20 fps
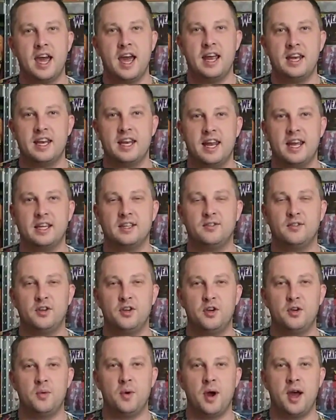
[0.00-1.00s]
in the next
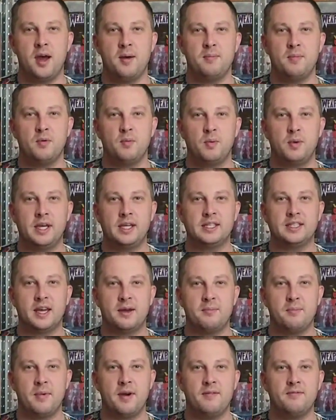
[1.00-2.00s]
few um, weeks
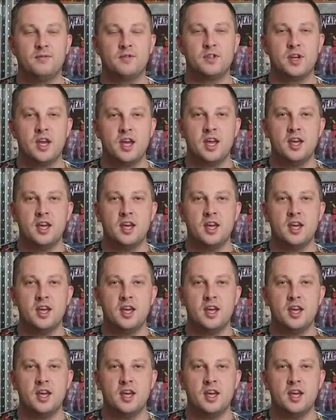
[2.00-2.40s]
and months.